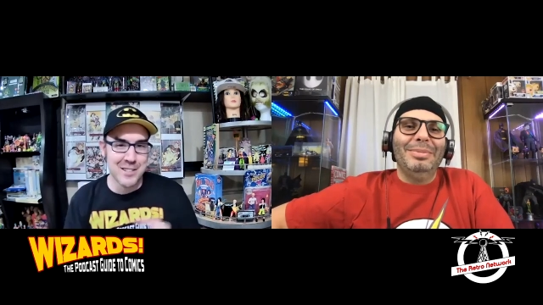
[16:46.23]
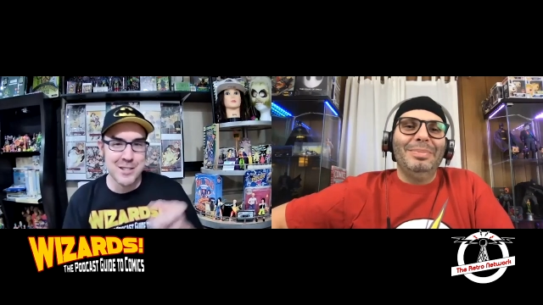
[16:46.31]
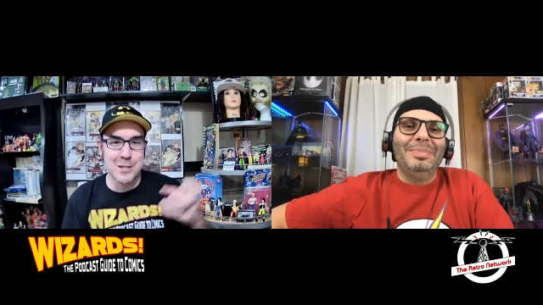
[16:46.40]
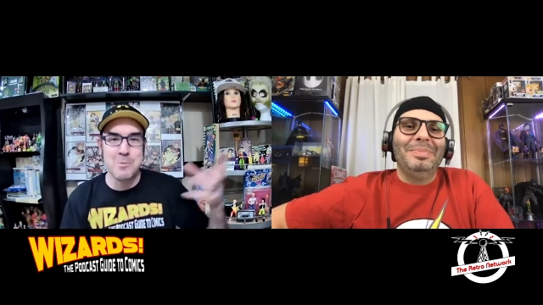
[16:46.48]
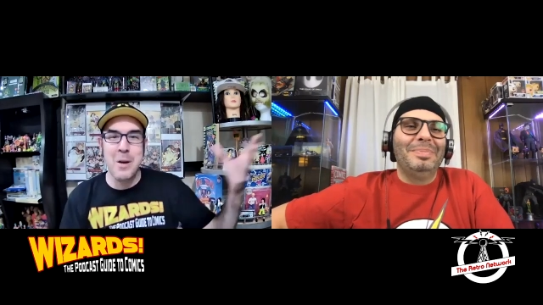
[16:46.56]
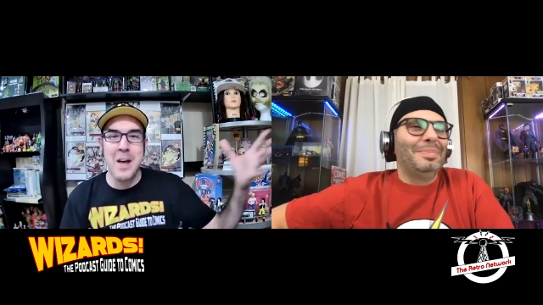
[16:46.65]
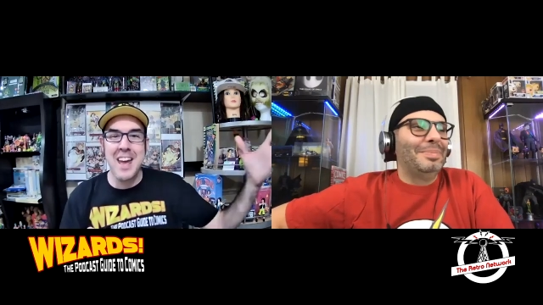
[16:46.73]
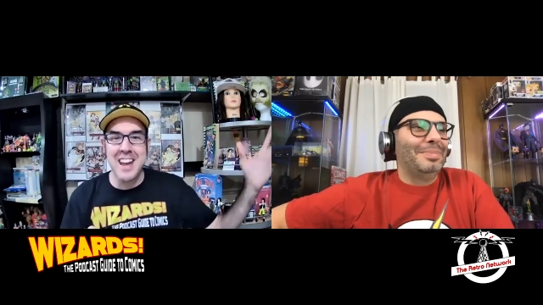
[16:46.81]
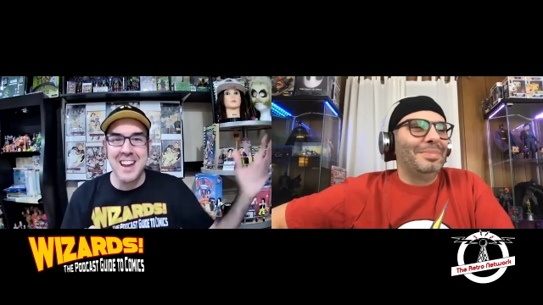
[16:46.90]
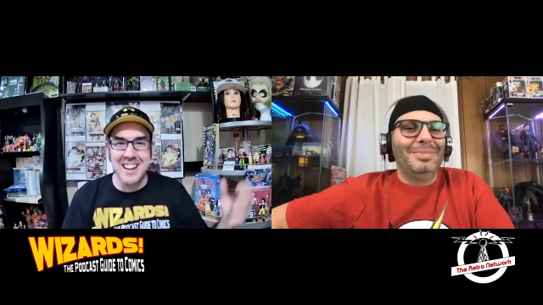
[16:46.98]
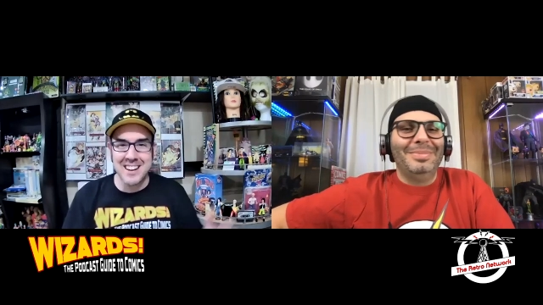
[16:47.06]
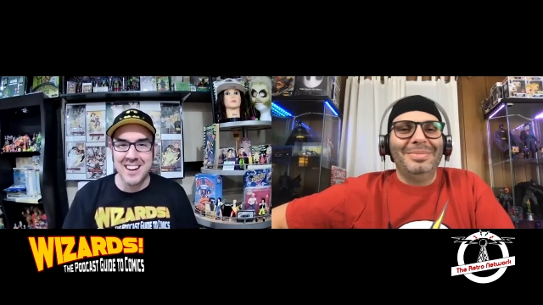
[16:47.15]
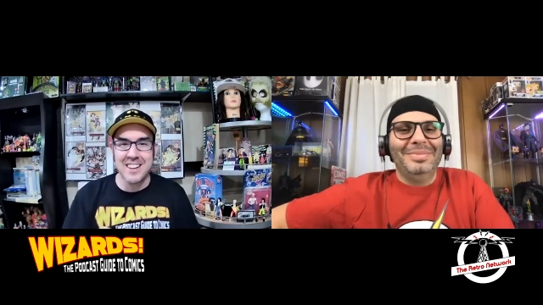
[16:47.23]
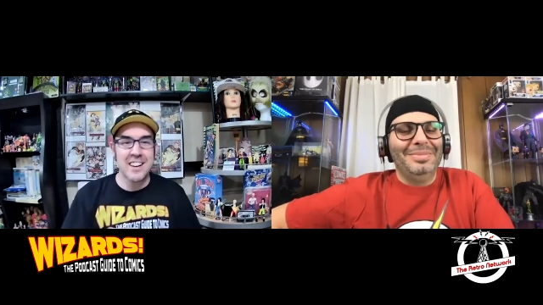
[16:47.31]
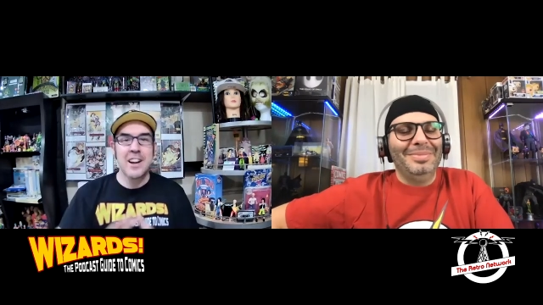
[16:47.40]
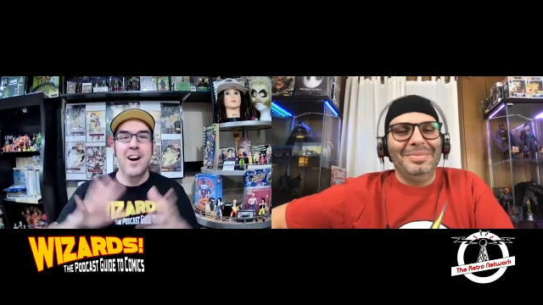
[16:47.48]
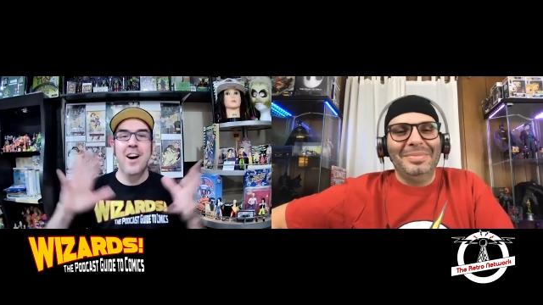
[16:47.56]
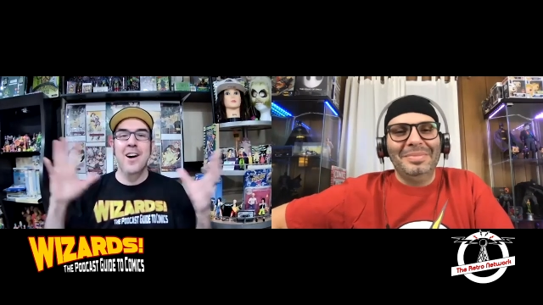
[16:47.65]
Speaker 1: Spain and
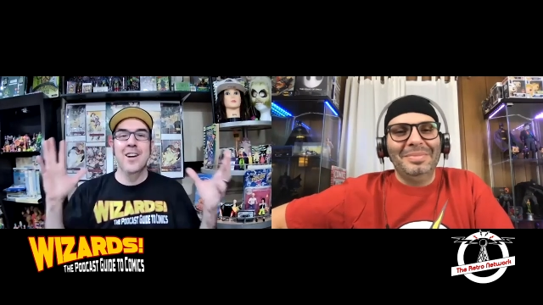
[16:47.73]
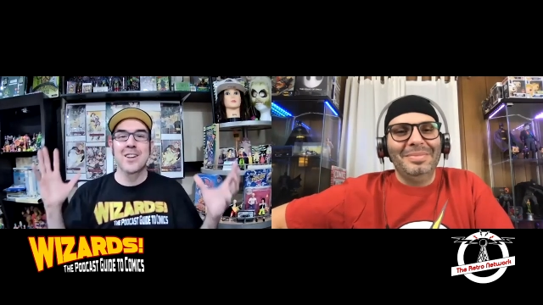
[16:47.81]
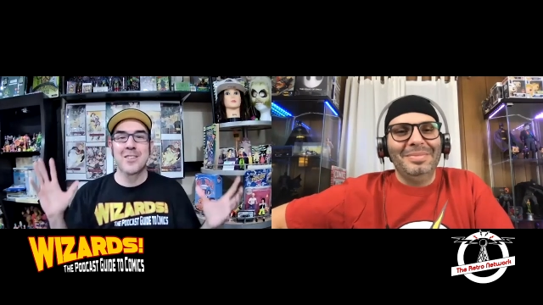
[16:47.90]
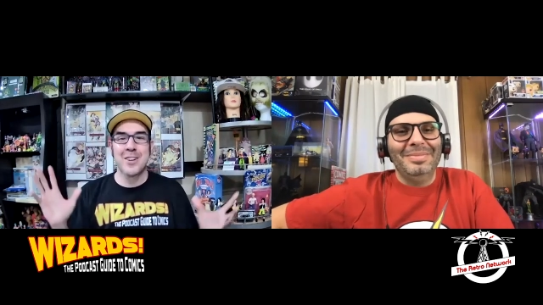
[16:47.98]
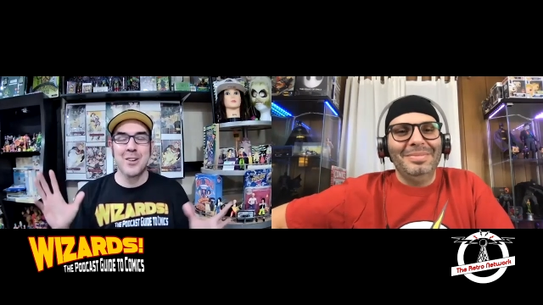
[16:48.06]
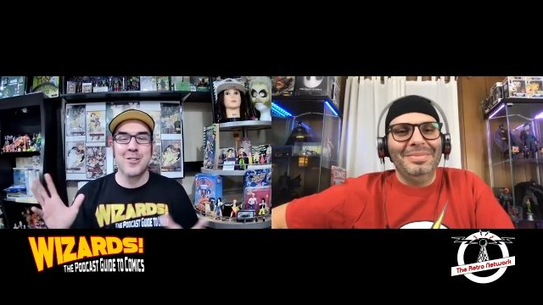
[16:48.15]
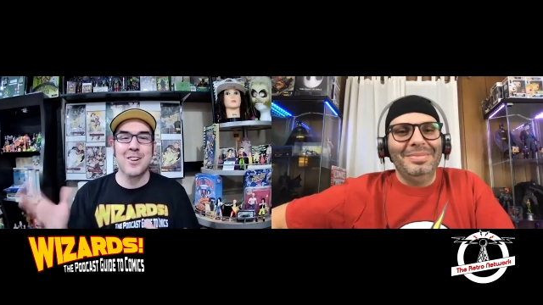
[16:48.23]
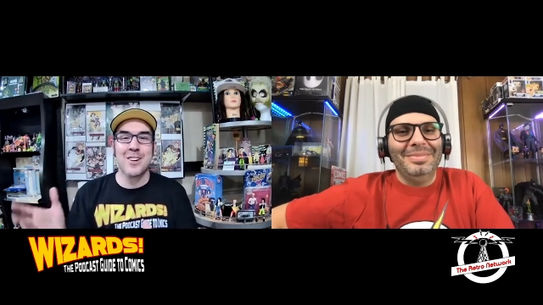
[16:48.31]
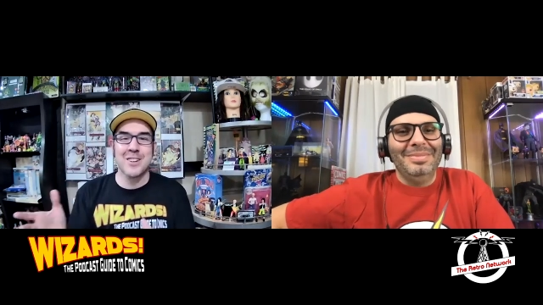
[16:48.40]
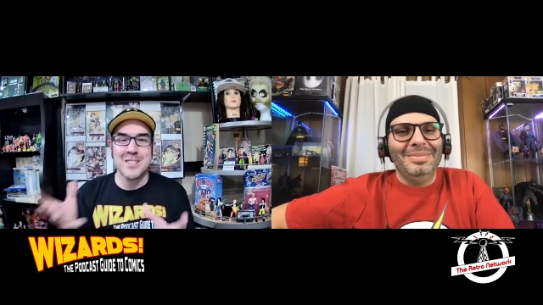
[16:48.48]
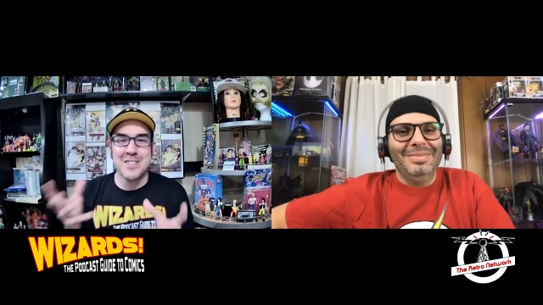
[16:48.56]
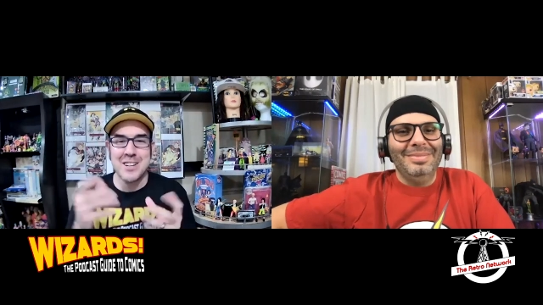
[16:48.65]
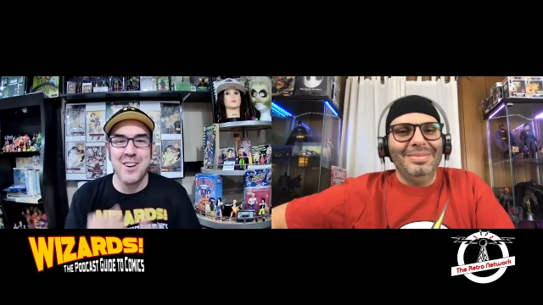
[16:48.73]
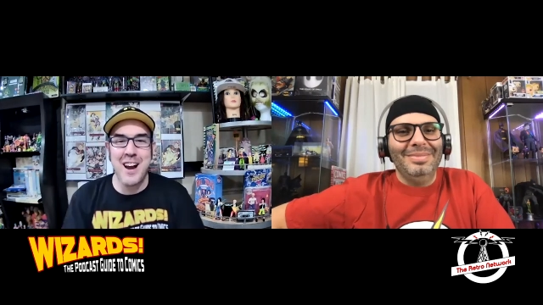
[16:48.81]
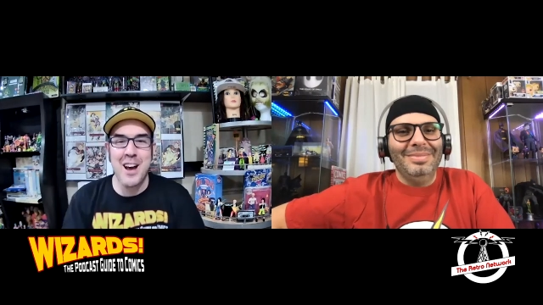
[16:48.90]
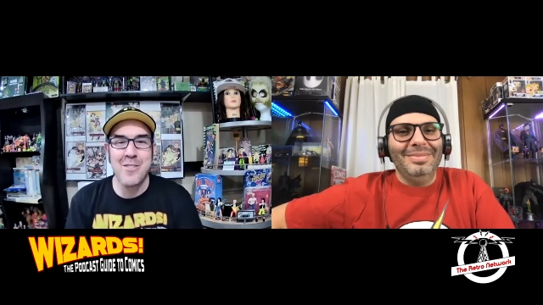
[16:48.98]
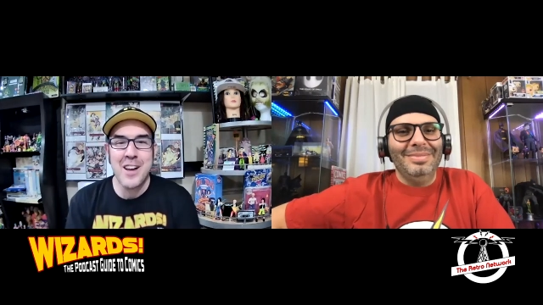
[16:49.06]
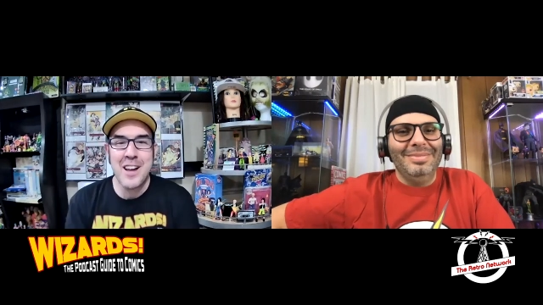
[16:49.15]
all over the world to grab